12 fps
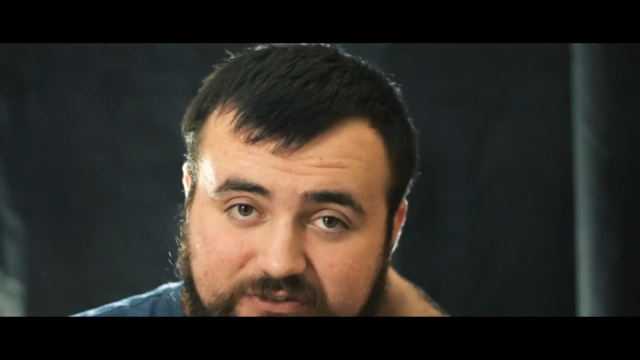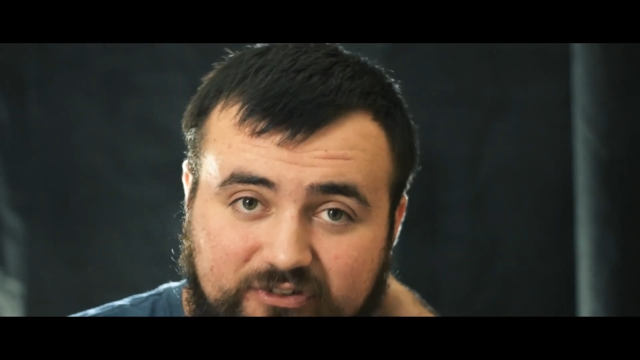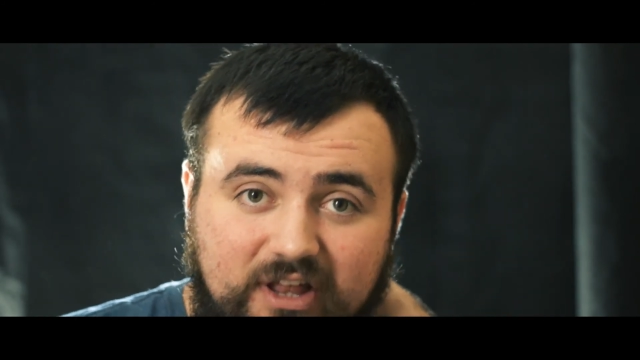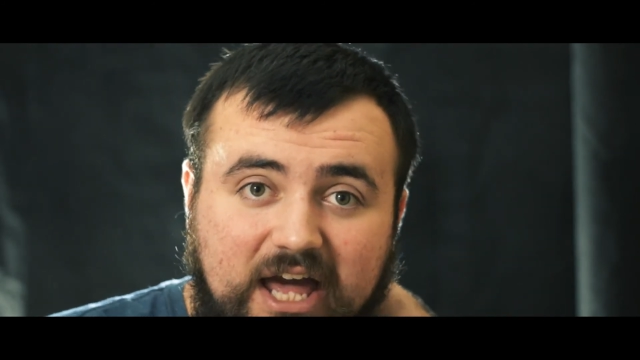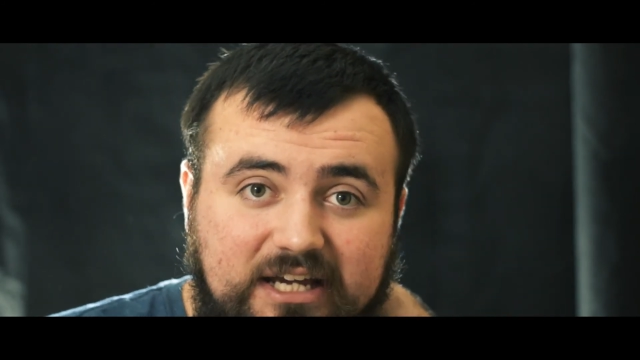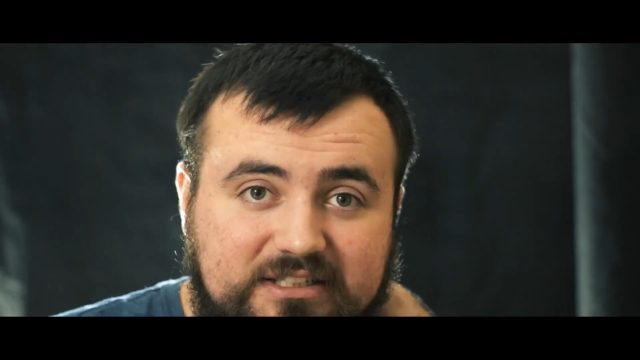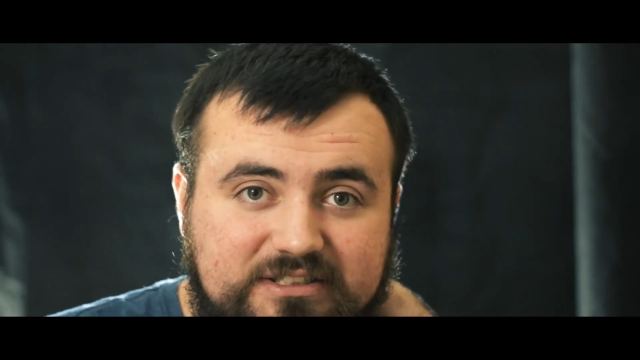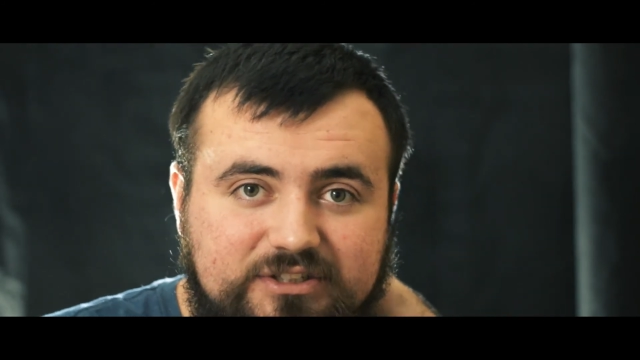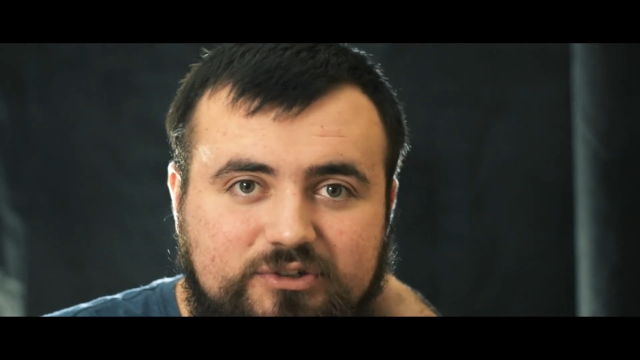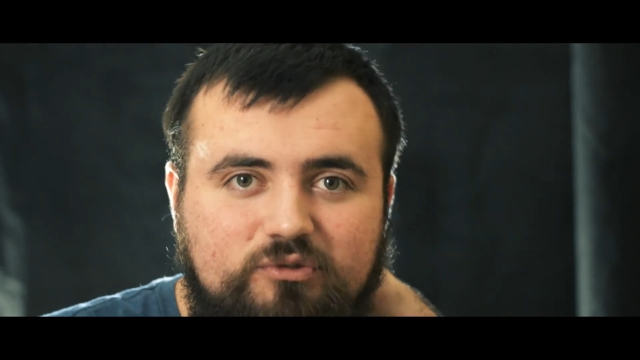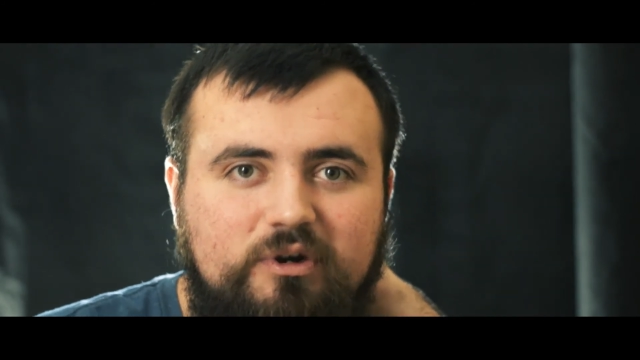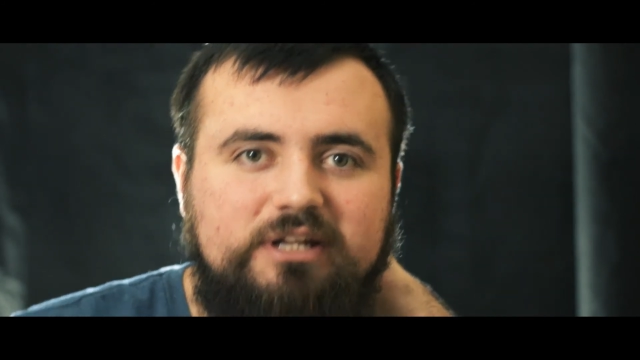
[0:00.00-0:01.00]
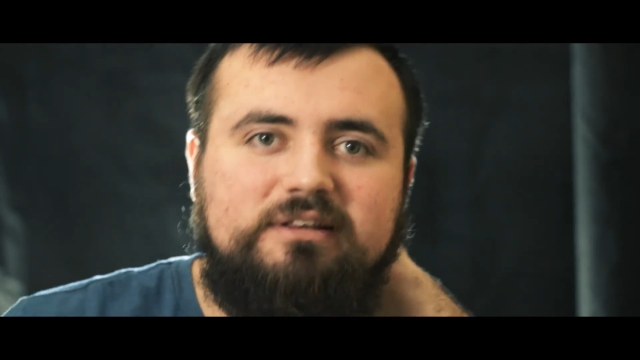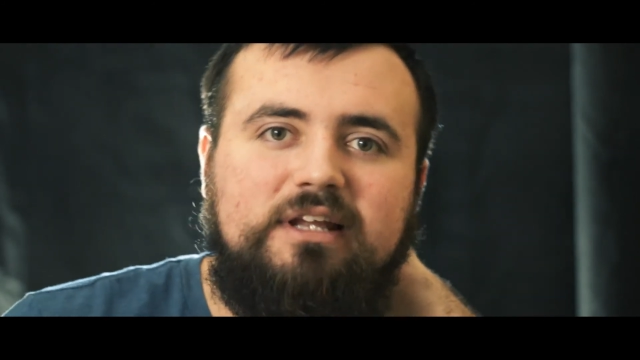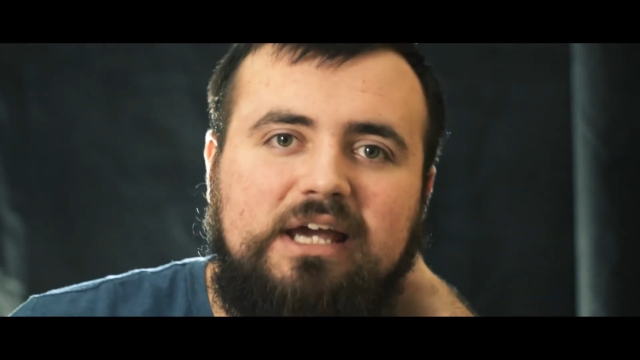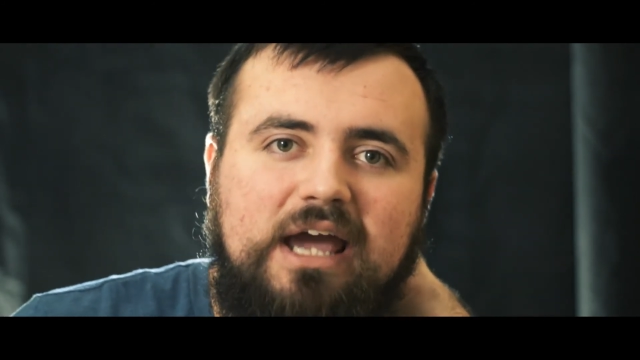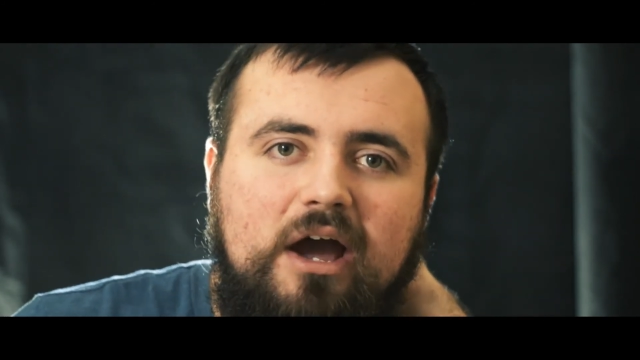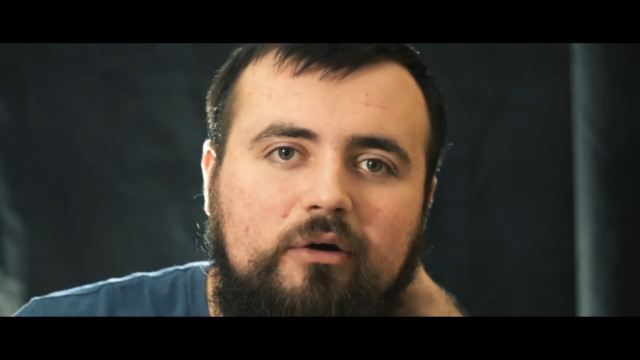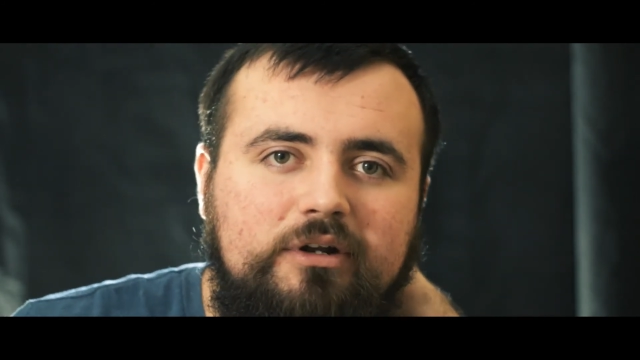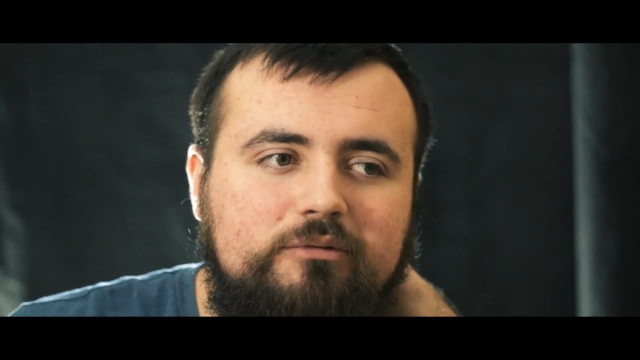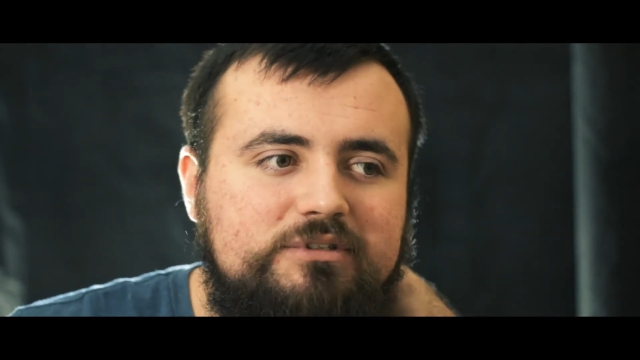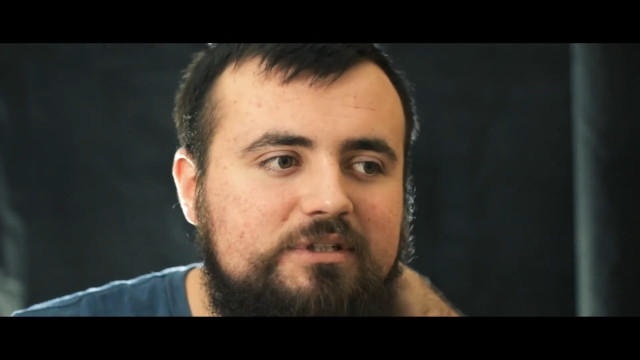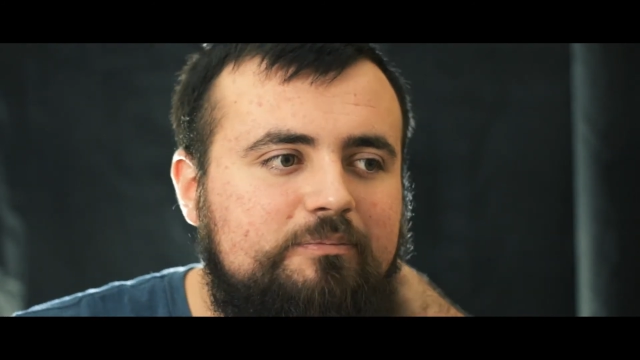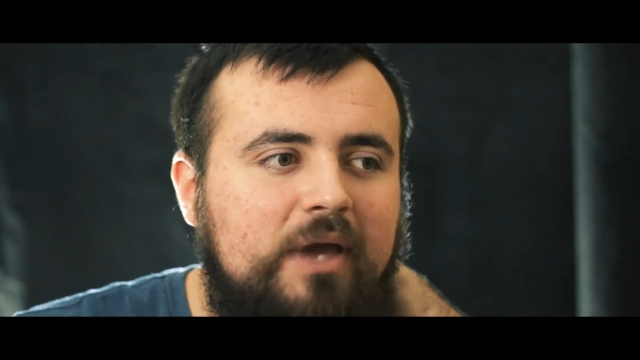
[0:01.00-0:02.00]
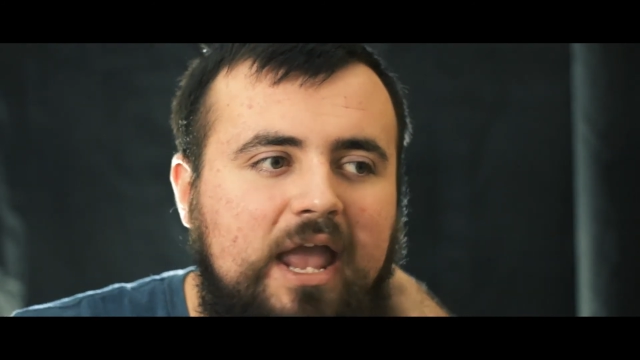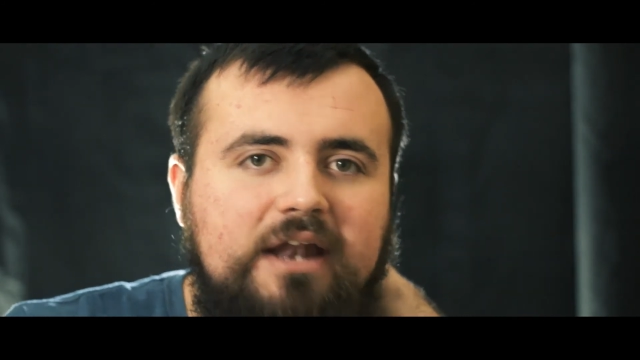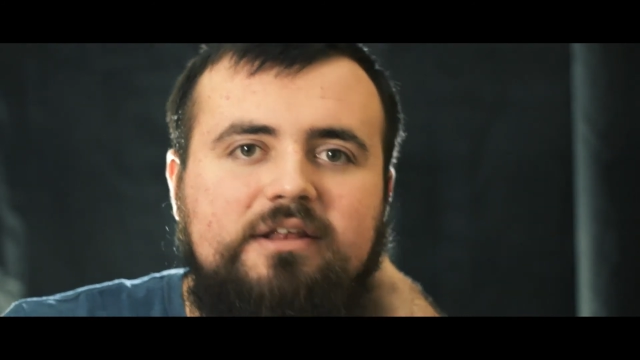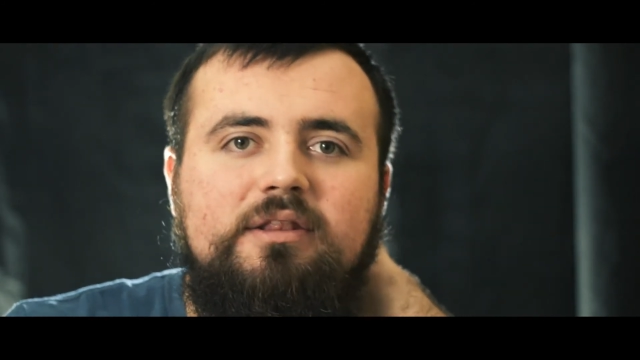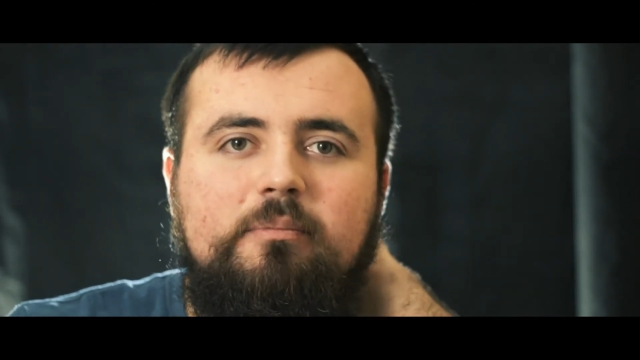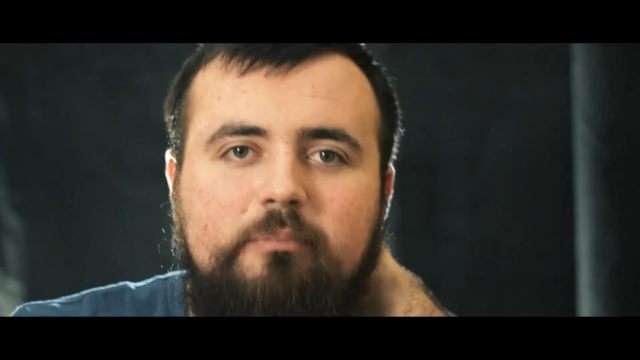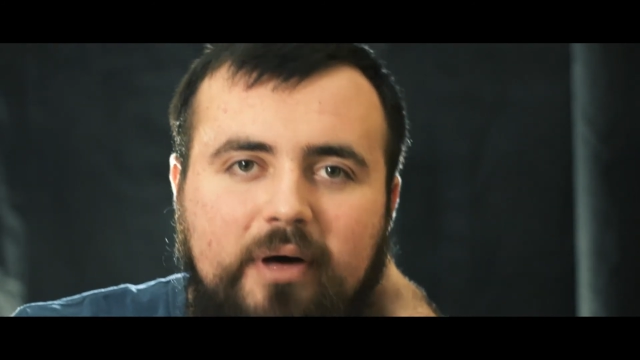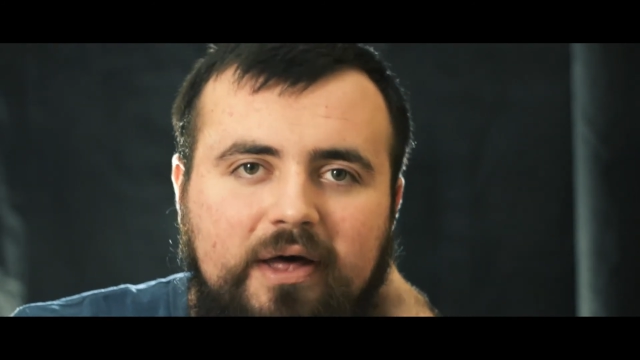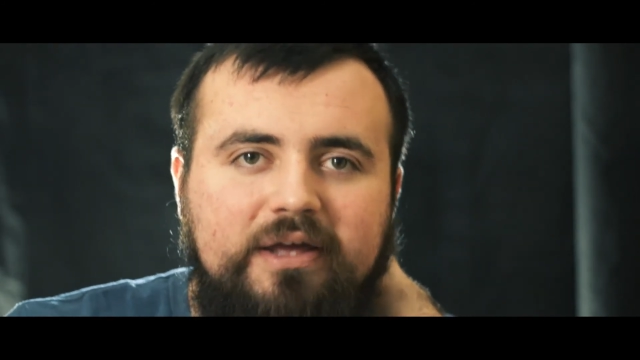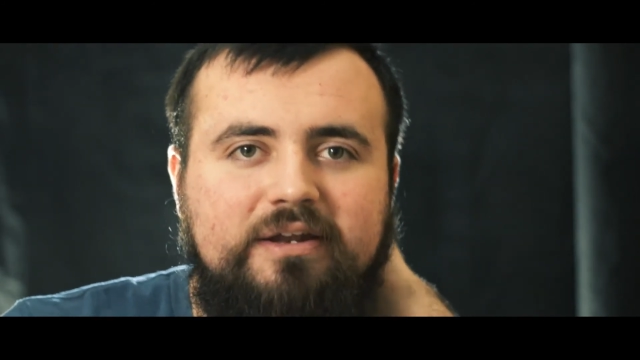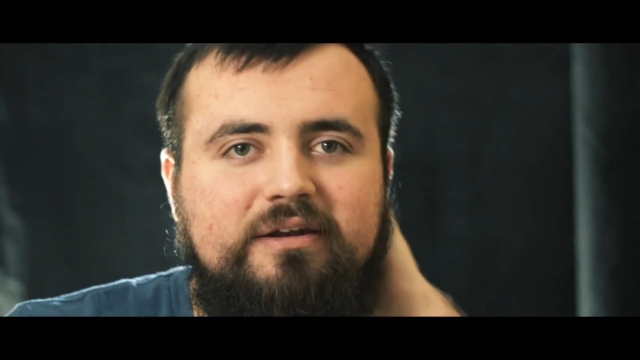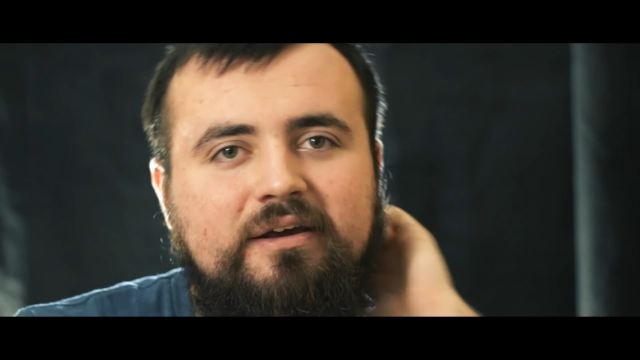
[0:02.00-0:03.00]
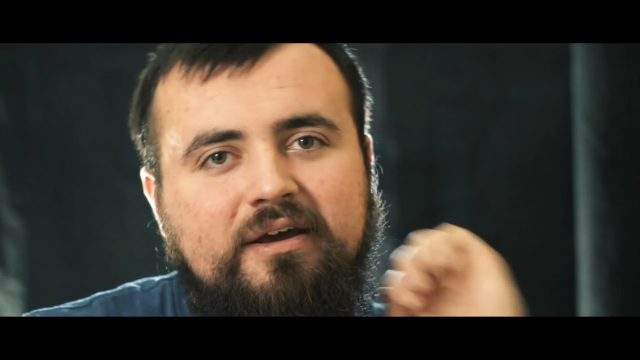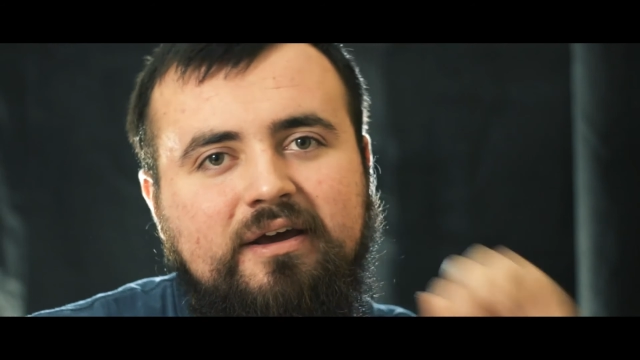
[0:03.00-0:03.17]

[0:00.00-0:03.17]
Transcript: flax and grid layout, it was a pain in the butt.